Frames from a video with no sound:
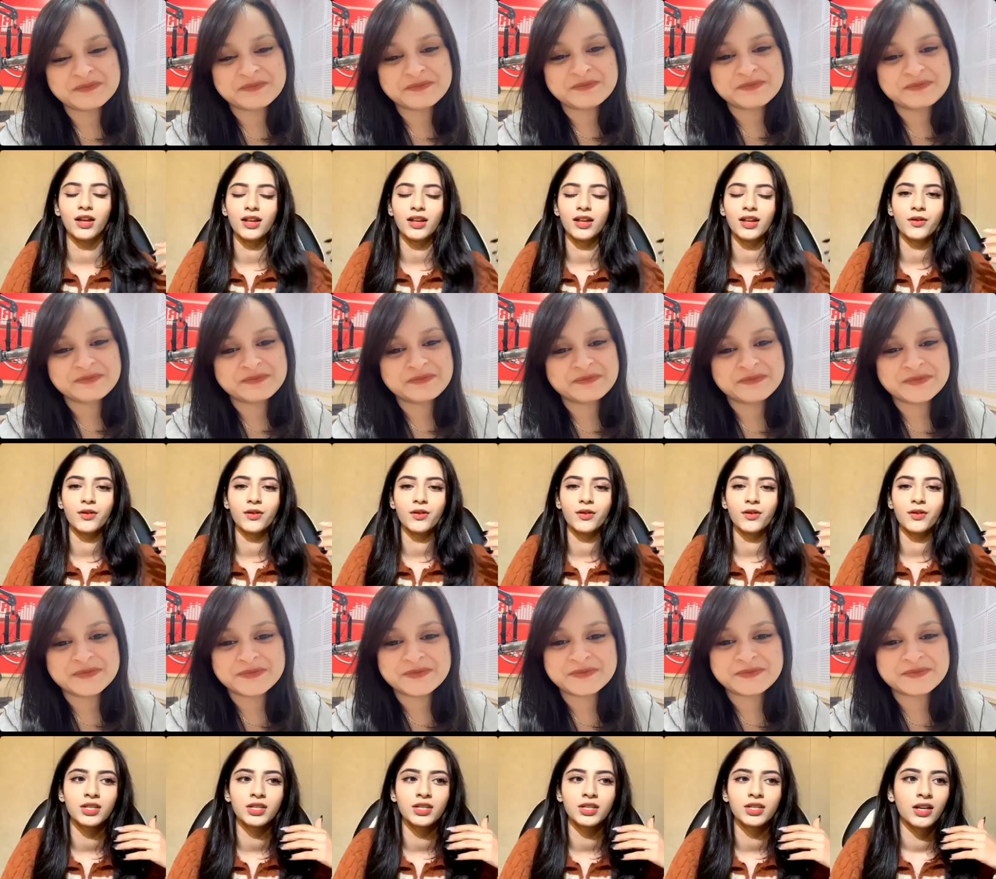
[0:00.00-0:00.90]
Speaker 1: like I was,
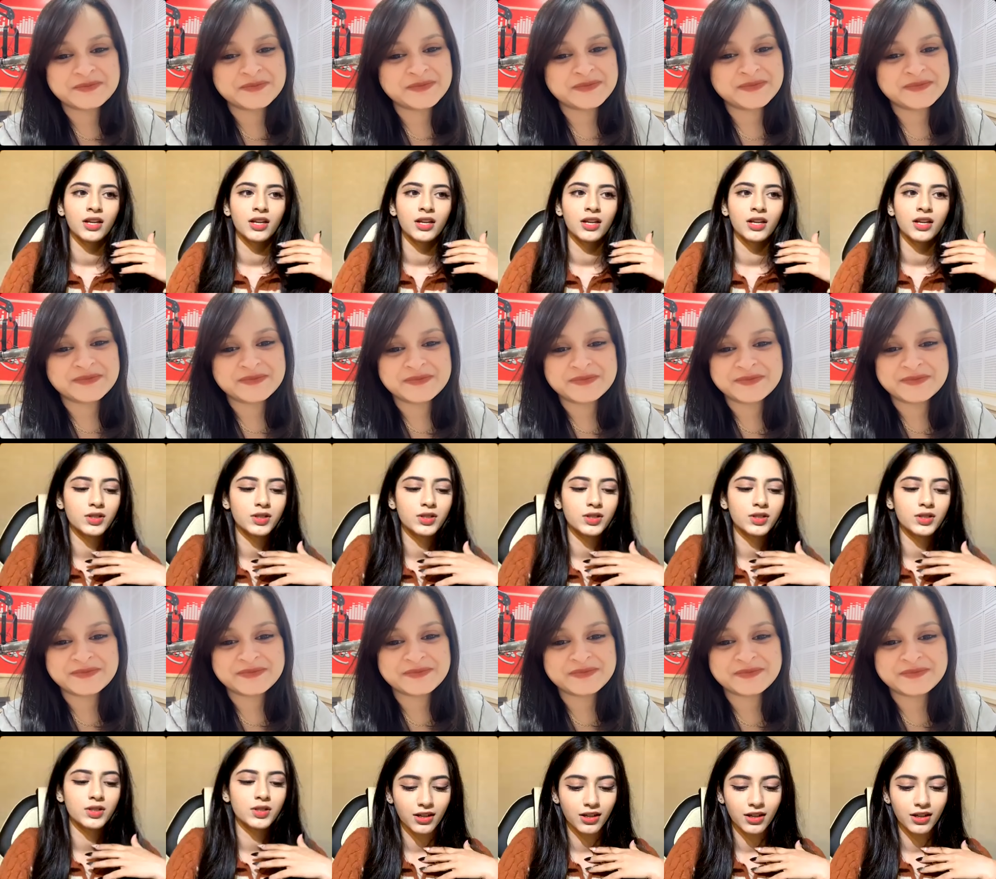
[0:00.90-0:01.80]
I was
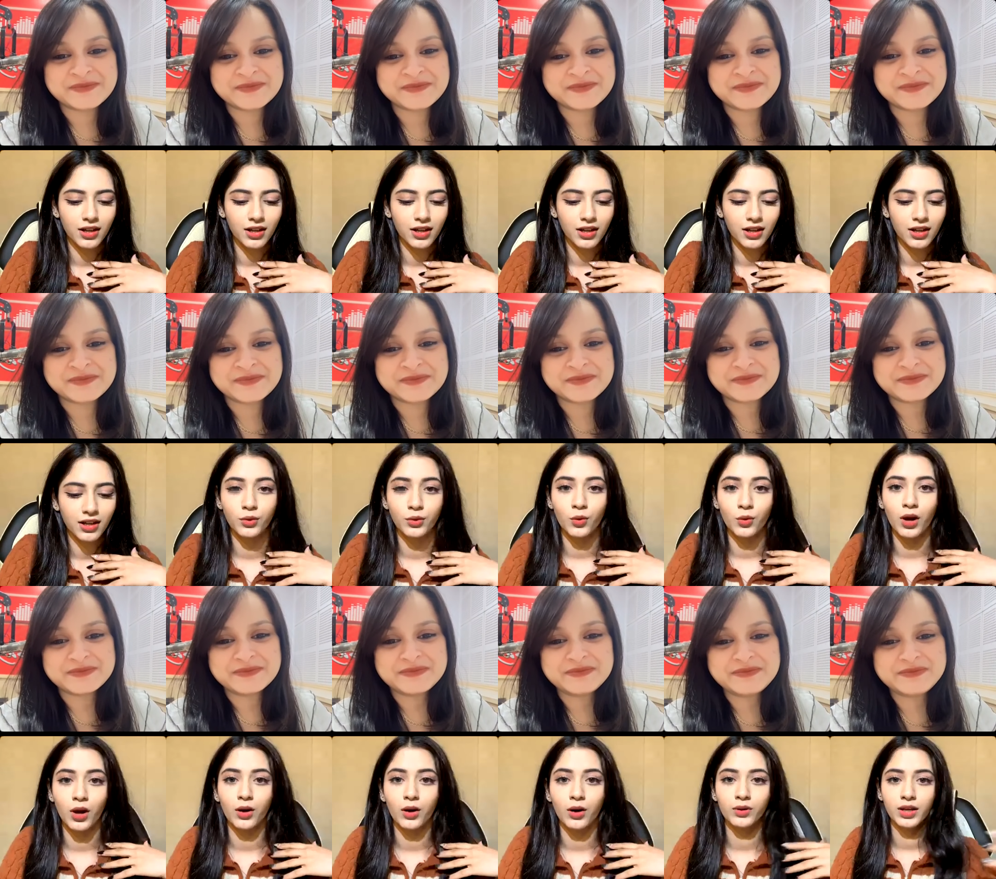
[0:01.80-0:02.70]
like I didn't know
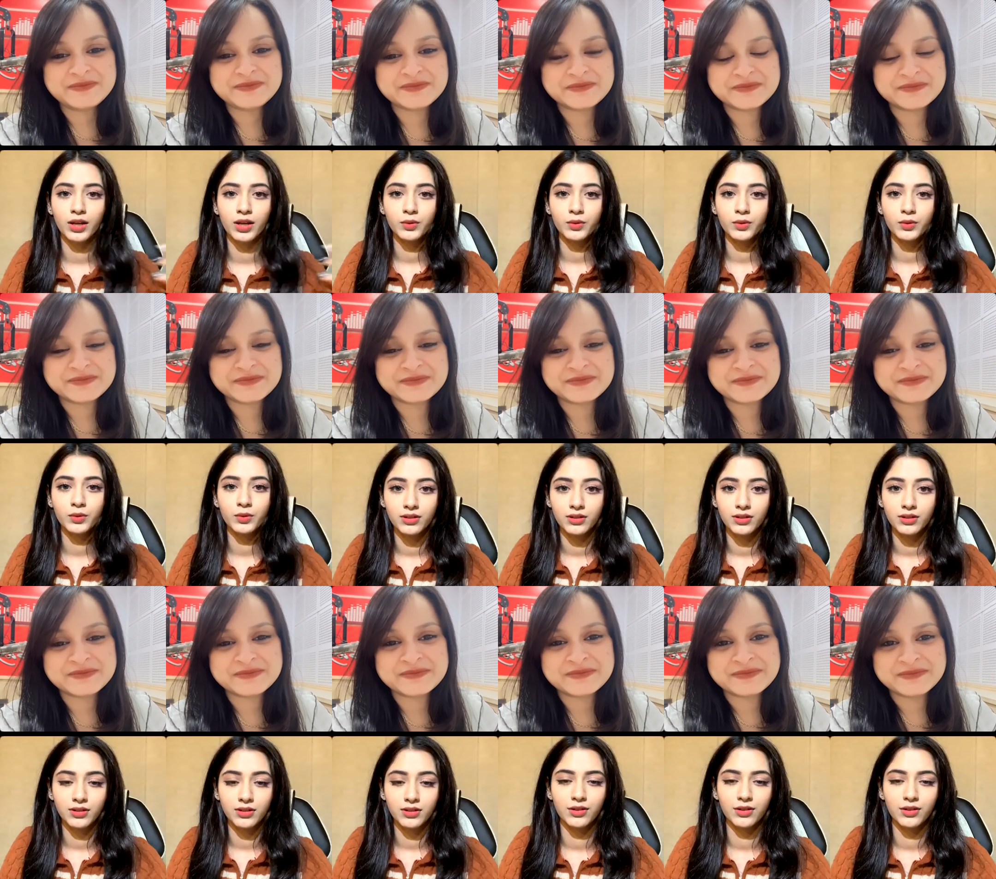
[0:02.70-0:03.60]
how they would
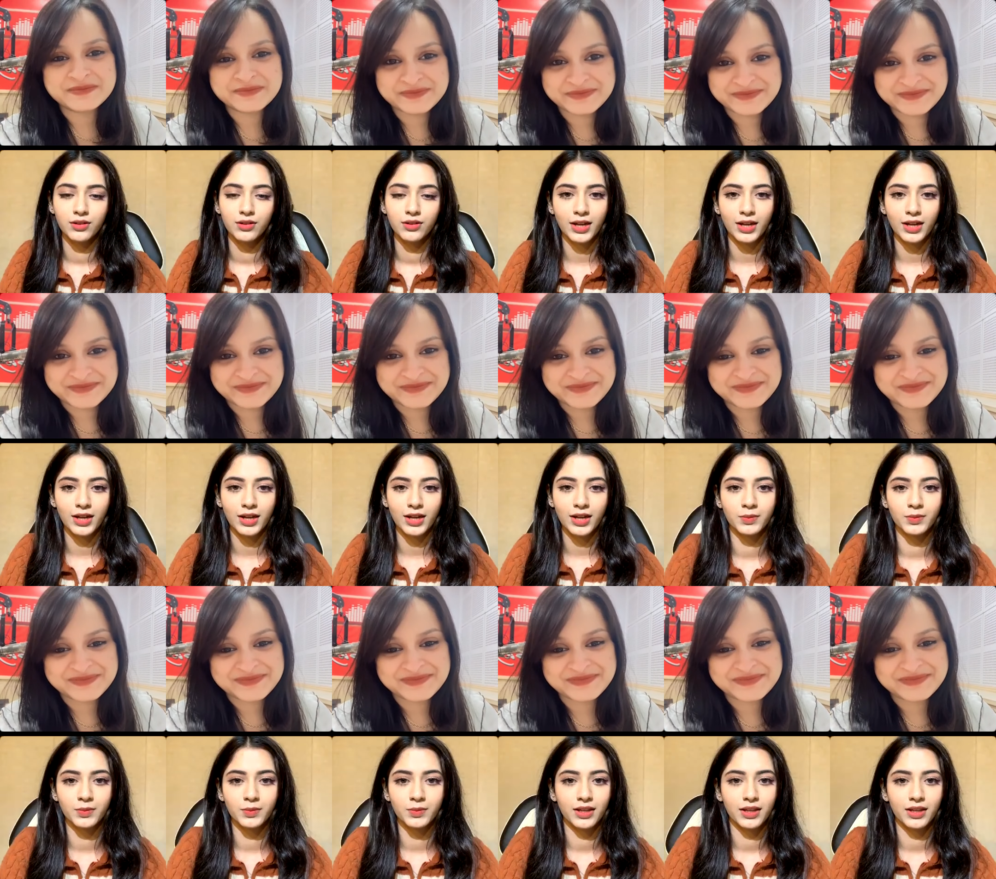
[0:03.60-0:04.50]
react to
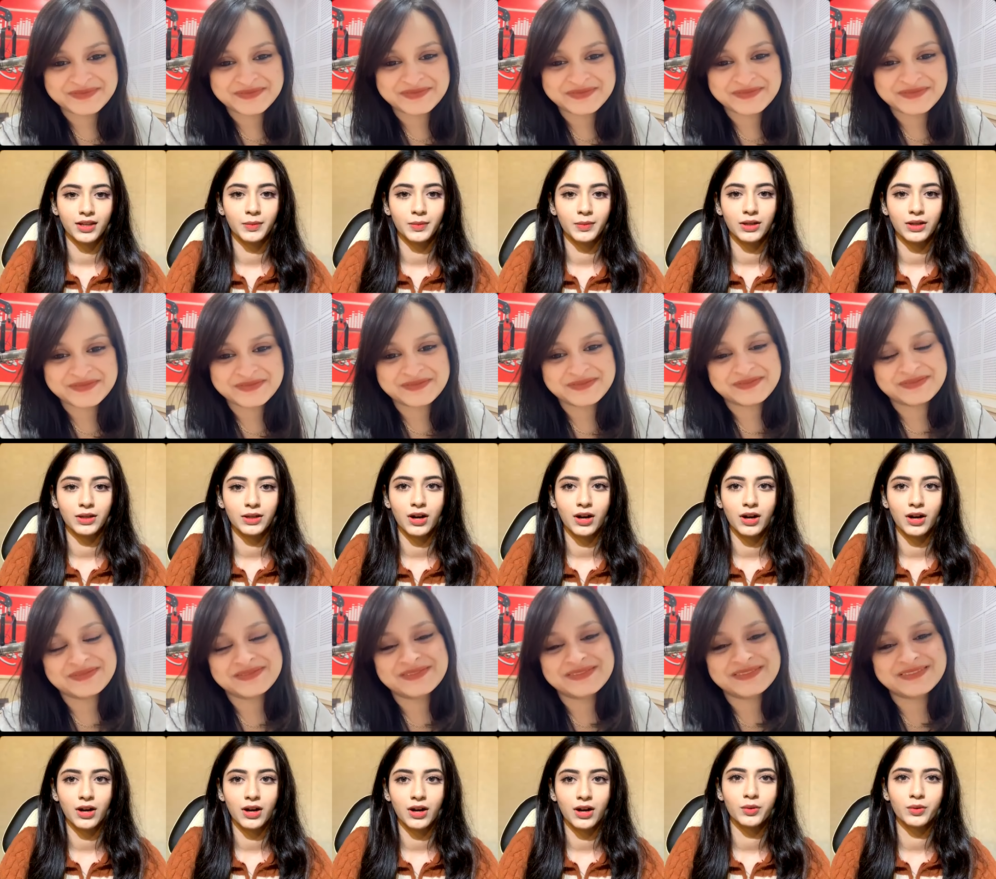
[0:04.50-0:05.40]
like me or
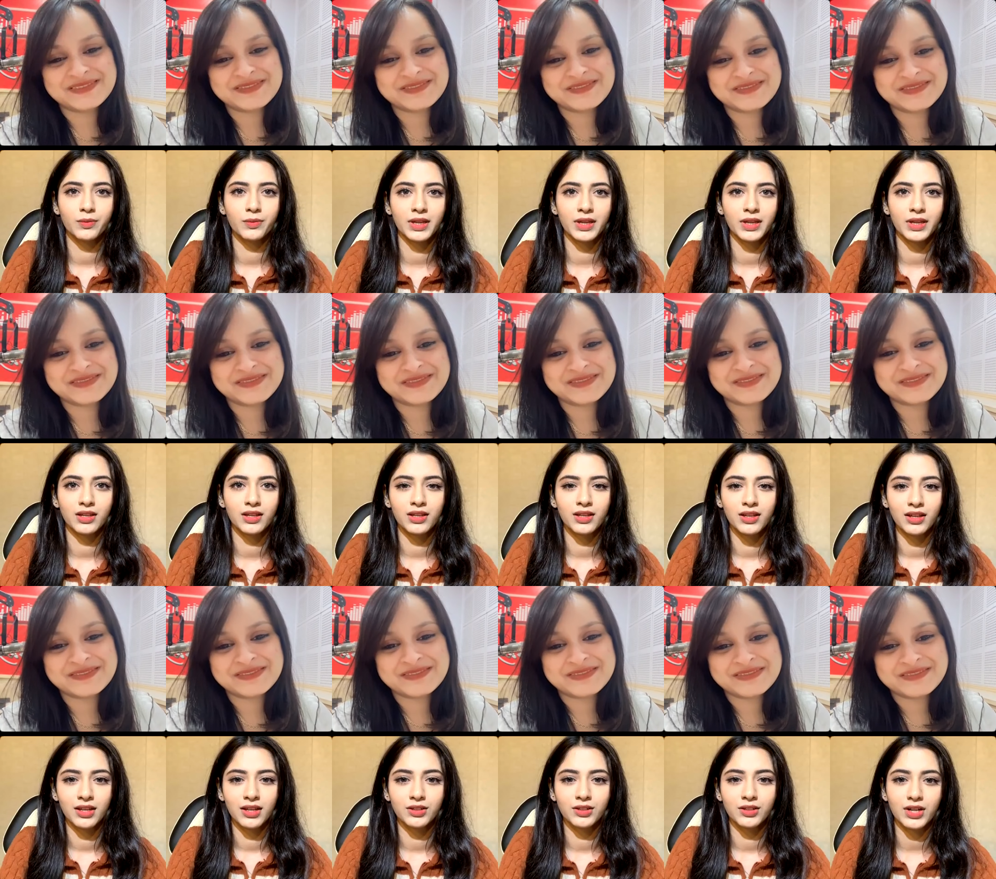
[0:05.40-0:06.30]
how they would be
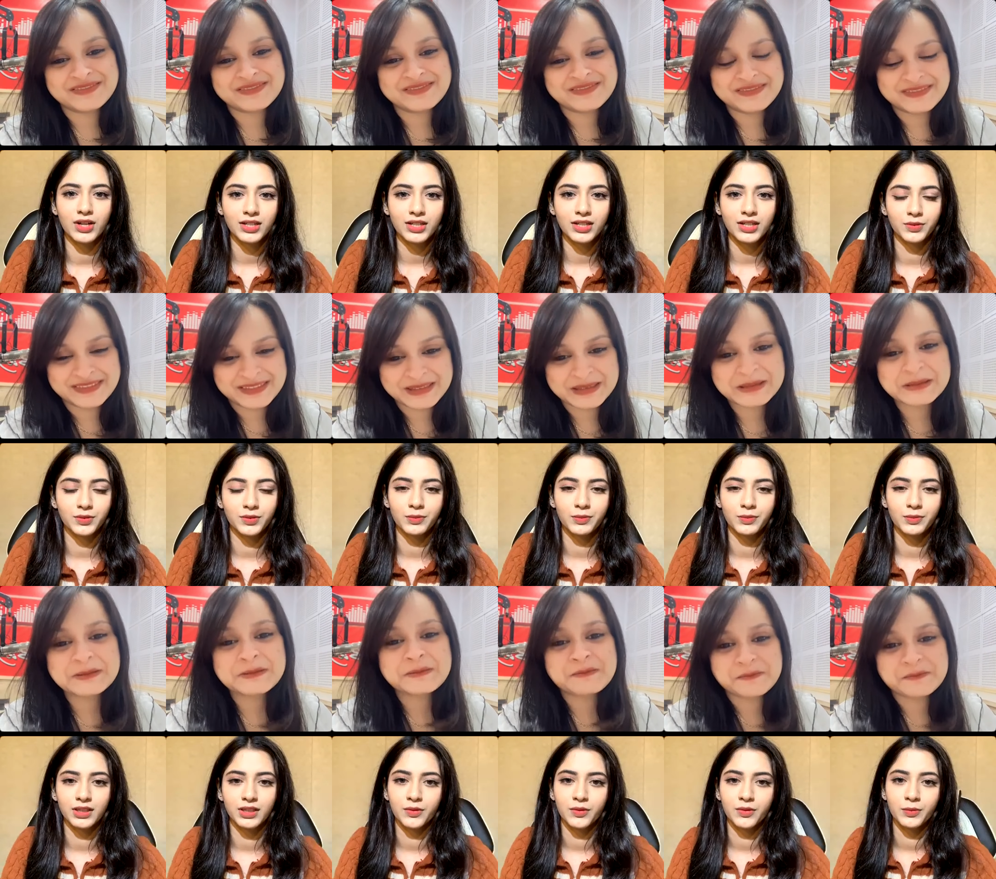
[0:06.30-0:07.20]
interacting with
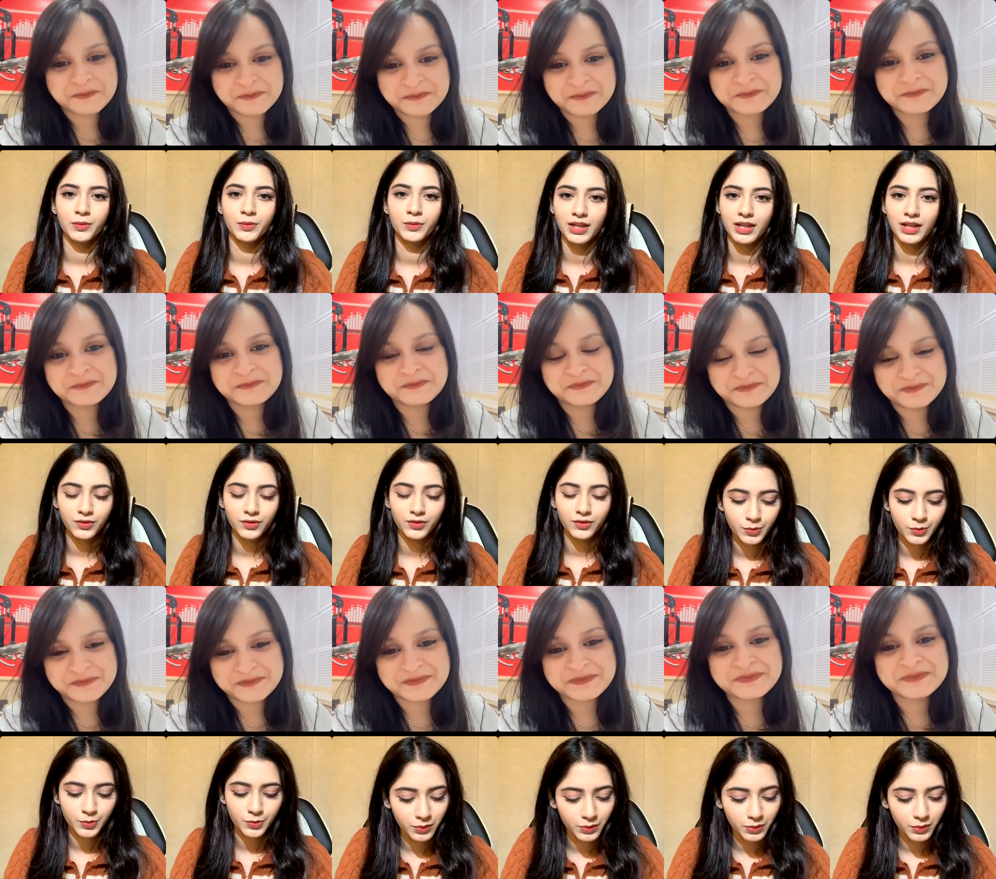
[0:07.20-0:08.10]
me. There would be language
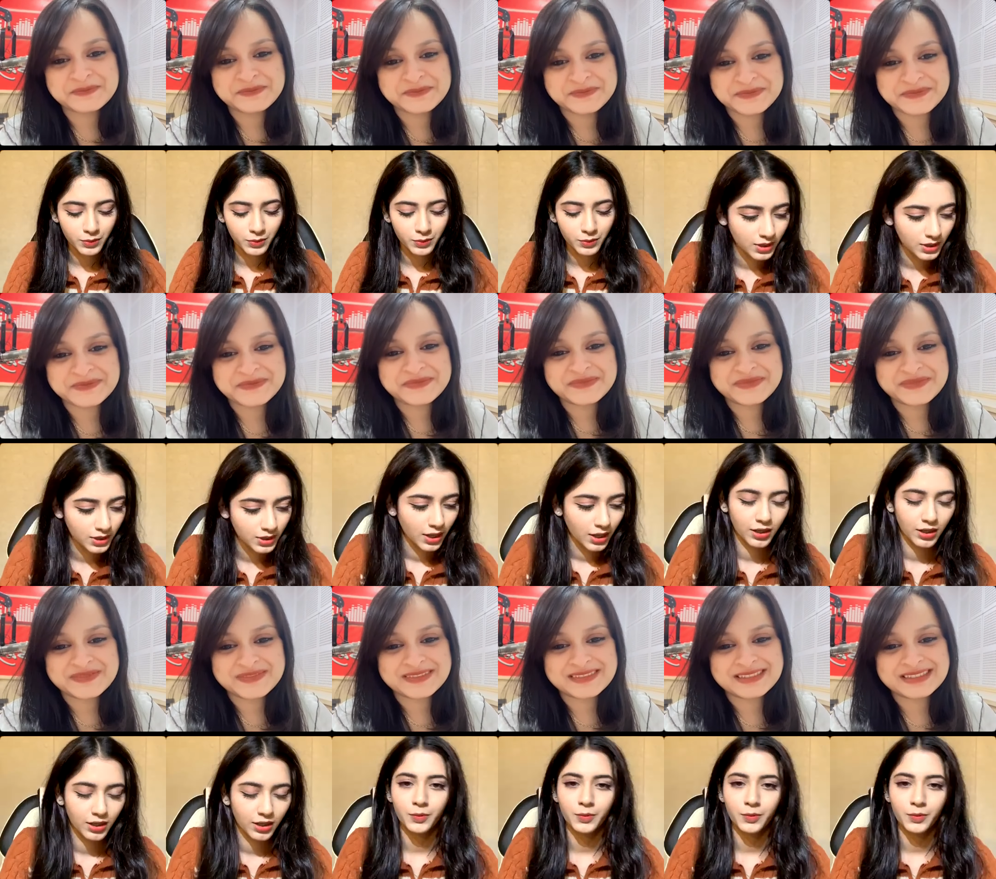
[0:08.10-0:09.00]
problems, other mm-hmm.